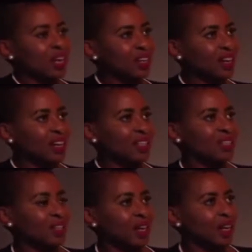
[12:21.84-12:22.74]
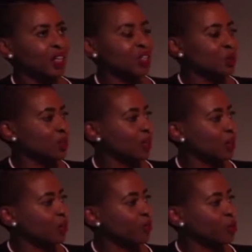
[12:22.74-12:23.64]
on, I think, an issue that a
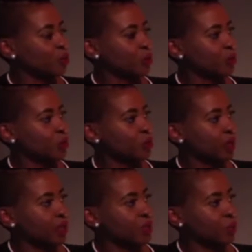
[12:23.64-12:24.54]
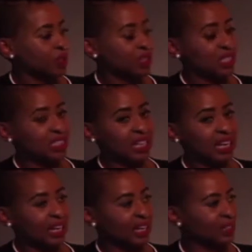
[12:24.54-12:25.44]
lot of entrepreneurs run into, which is a
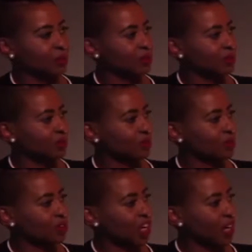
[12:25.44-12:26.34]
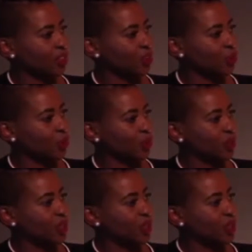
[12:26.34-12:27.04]
scaling challenge or...